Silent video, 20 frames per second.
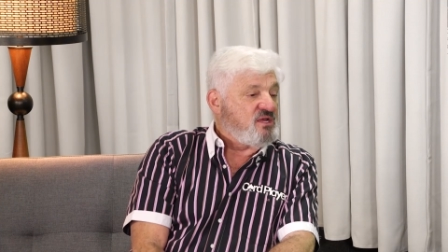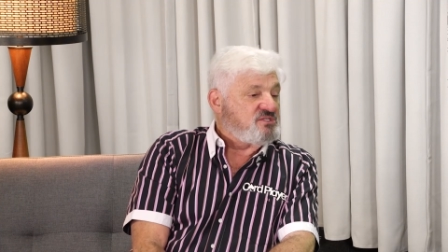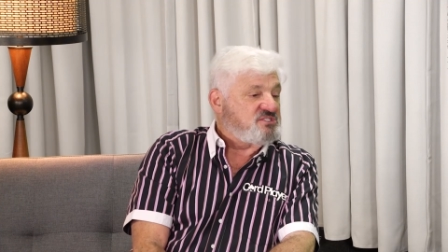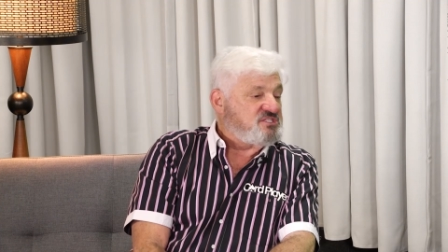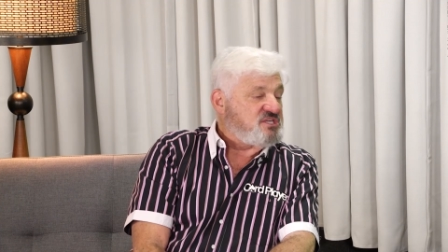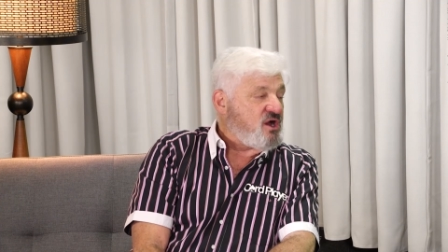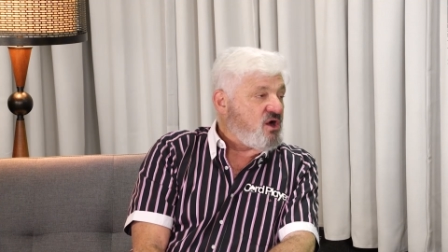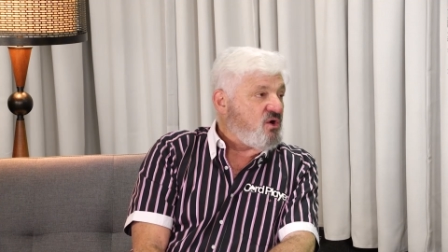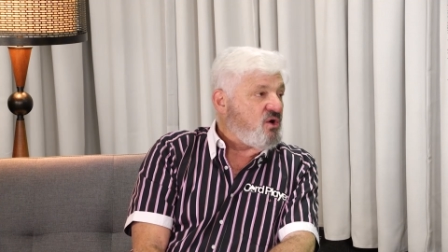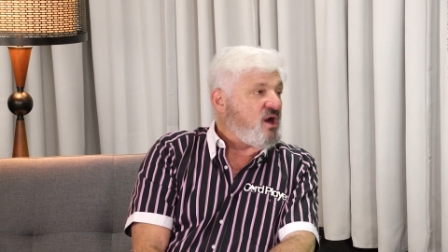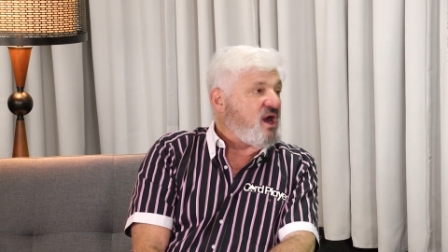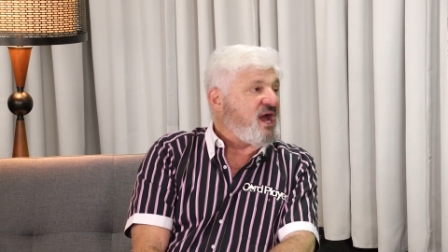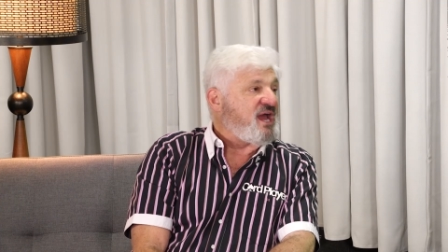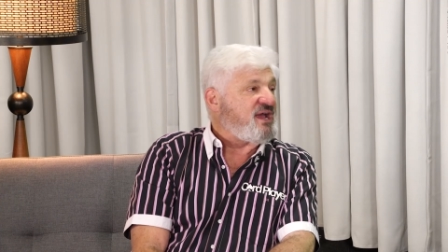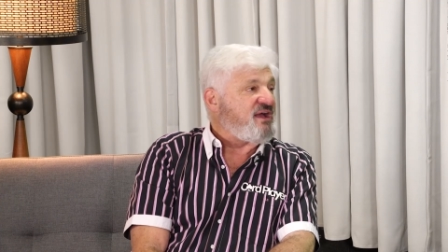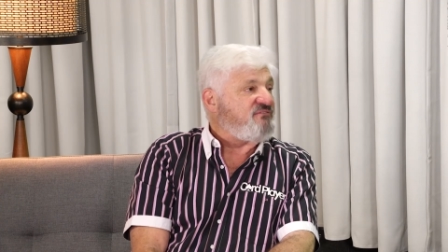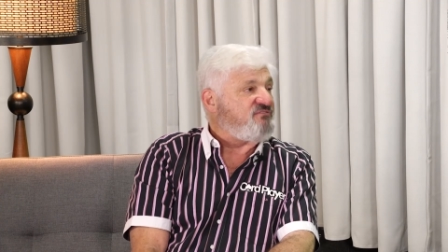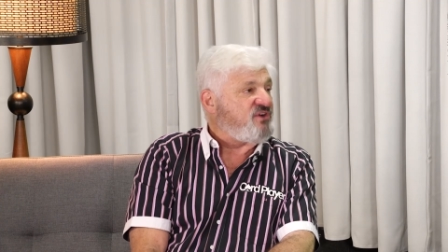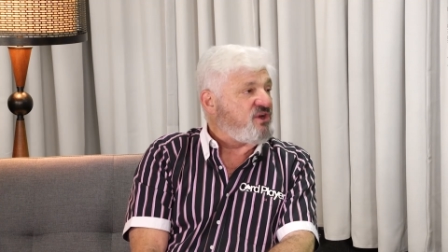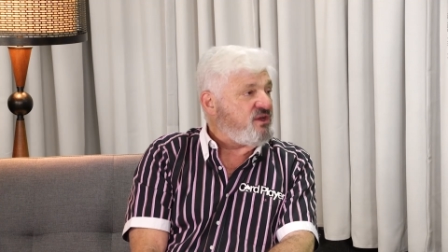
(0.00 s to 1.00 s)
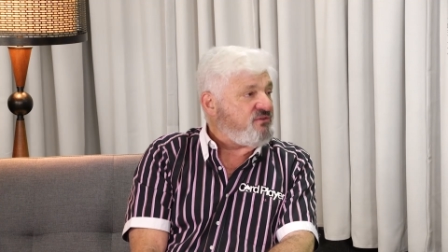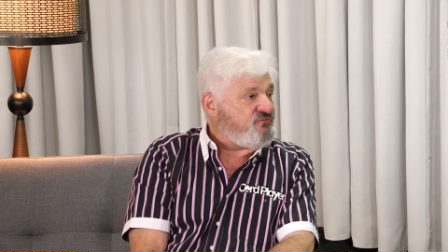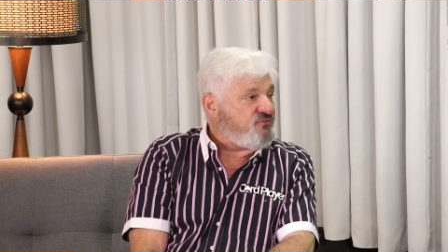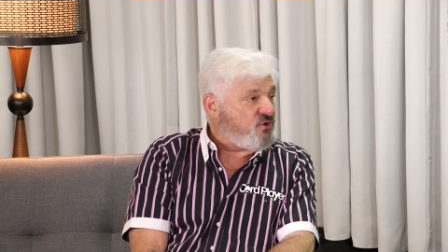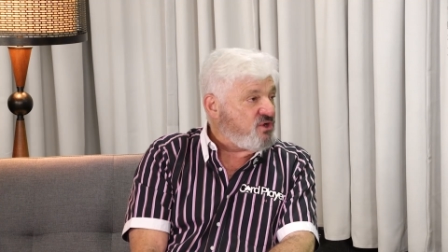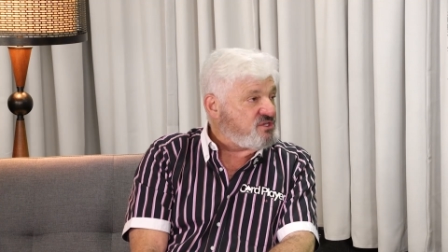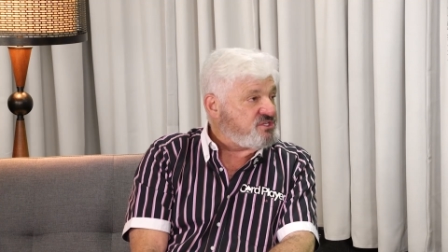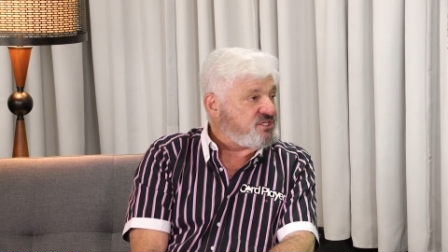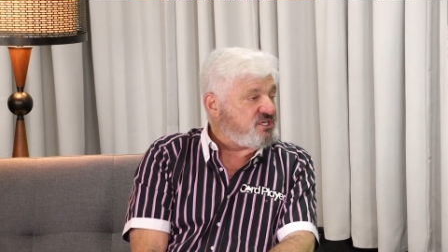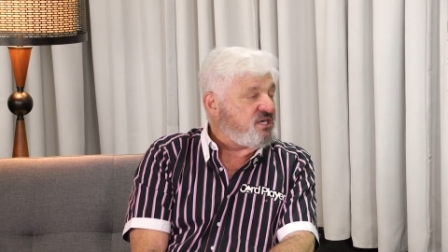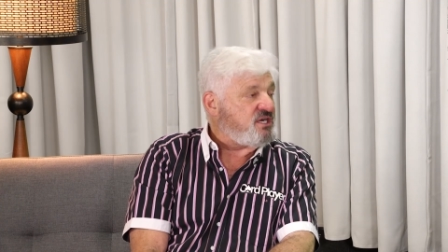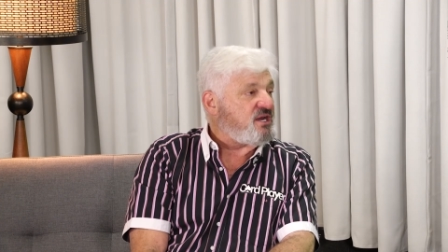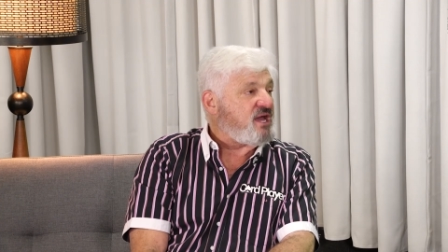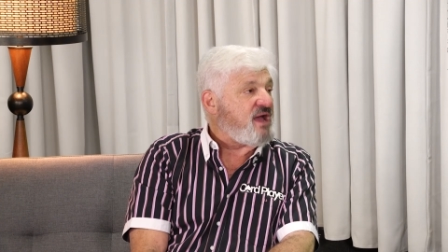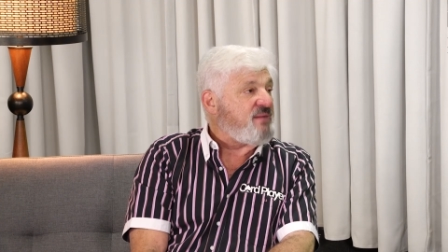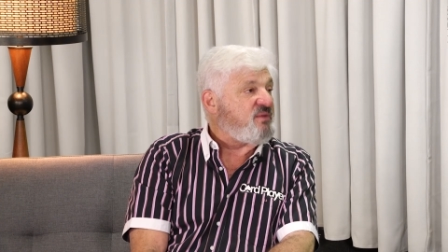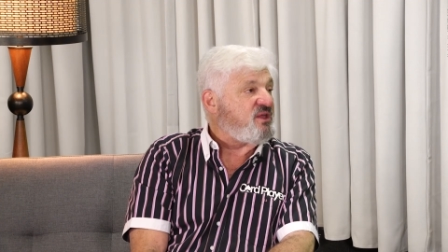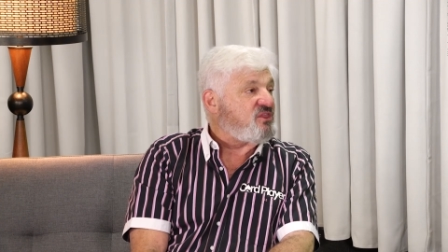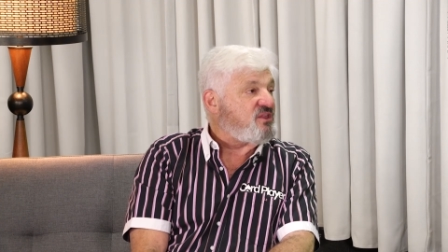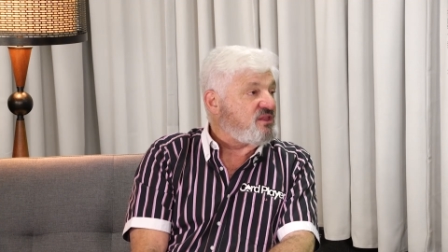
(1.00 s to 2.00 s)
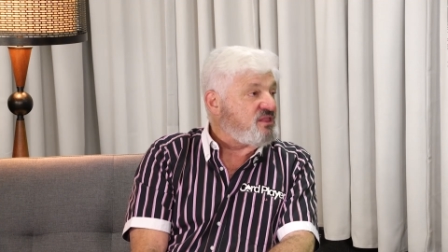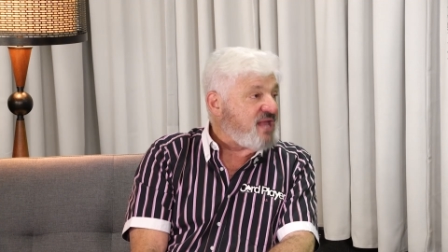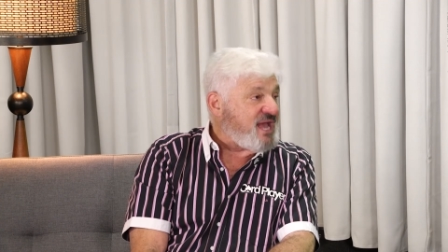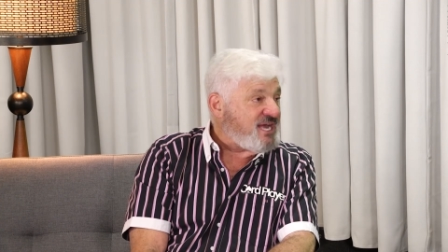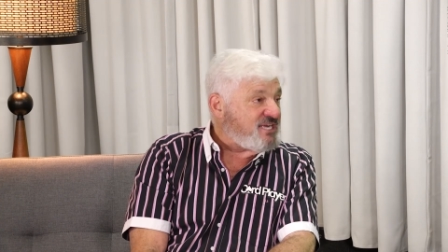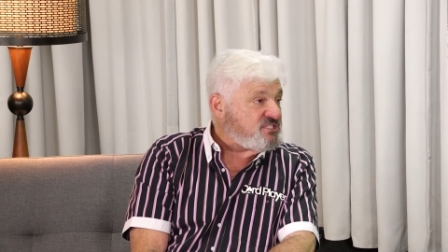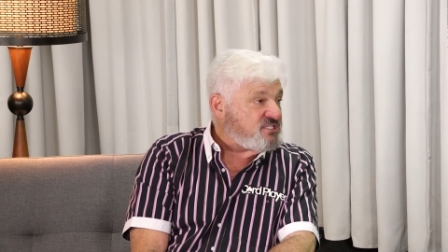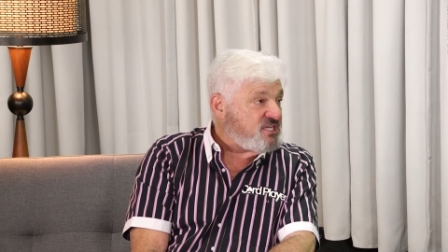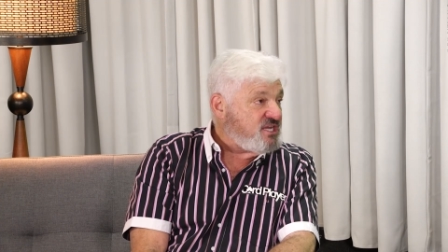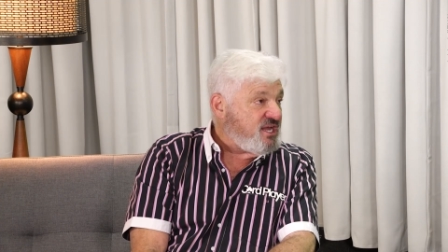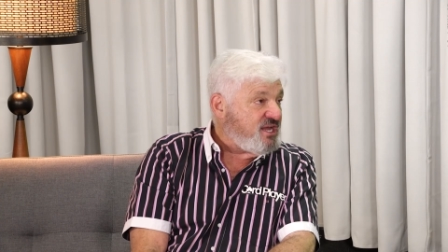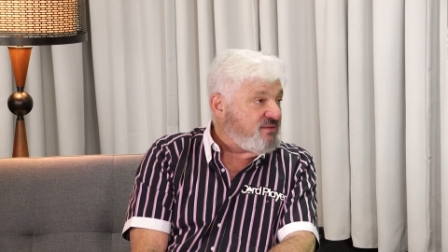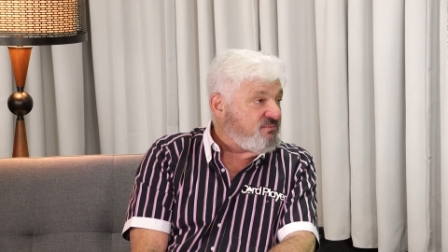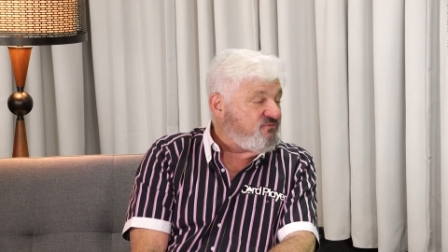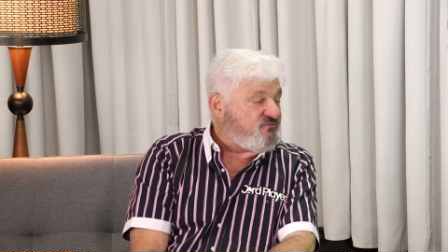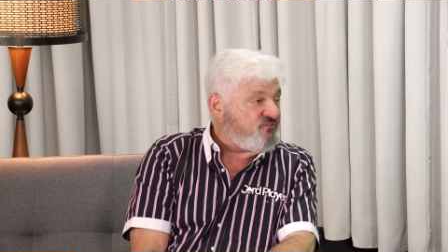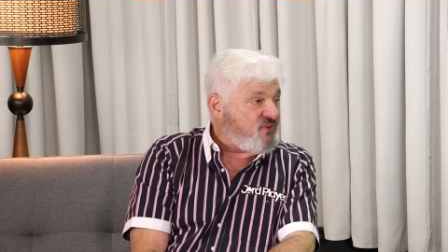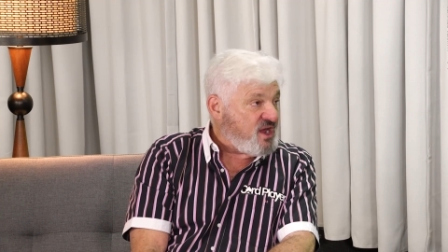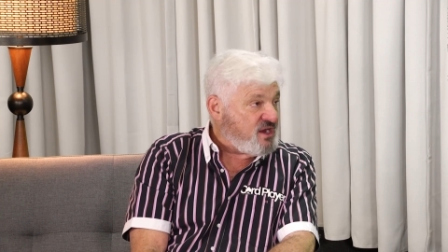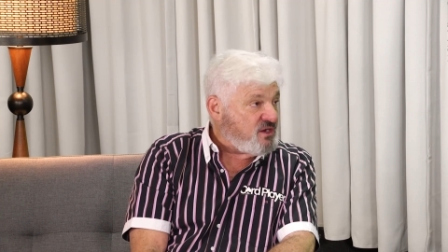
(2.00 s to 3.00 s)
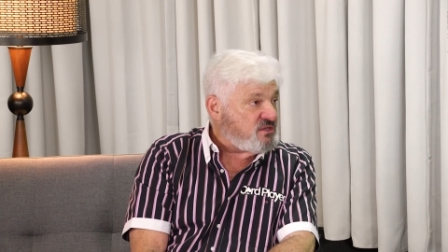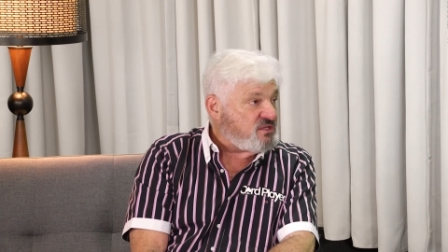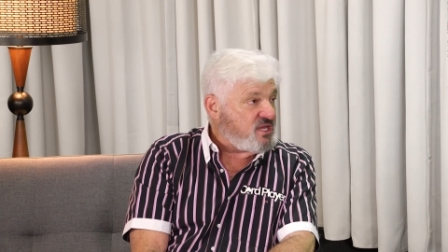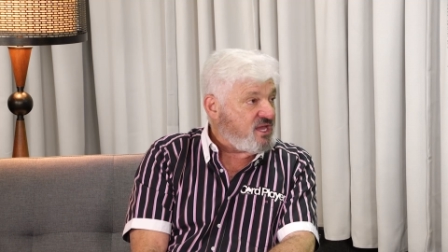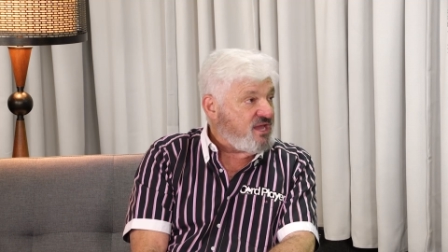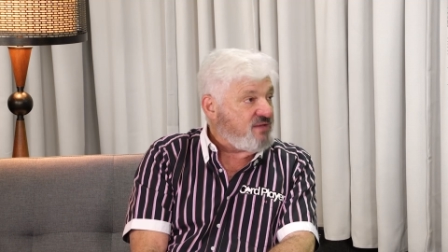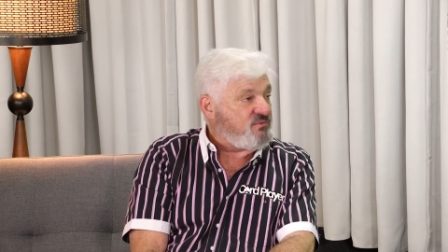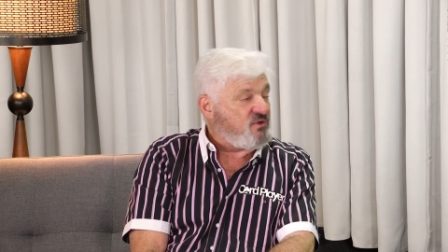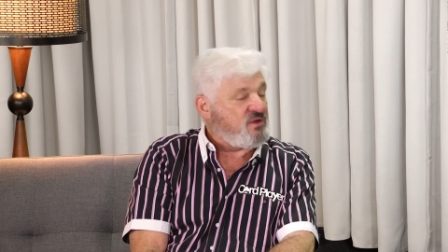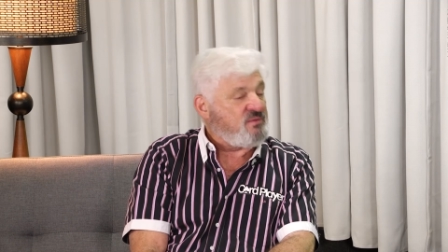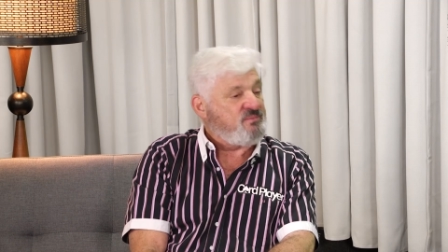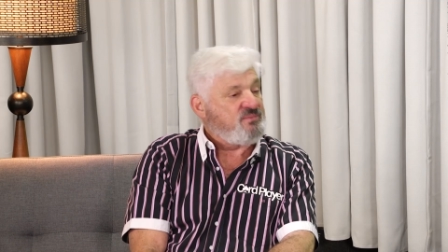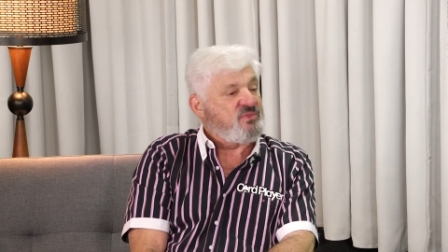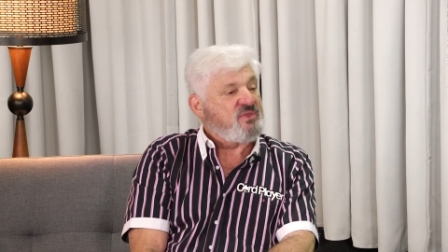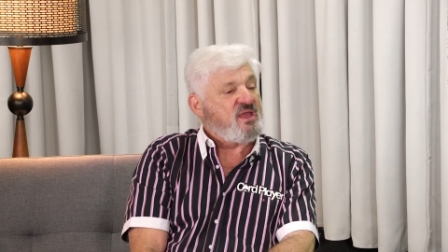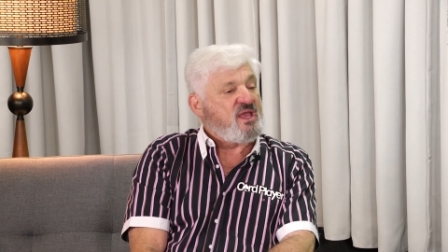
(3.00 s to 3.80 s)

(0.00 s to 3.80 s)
So I got very fortunate. I'm at the final table.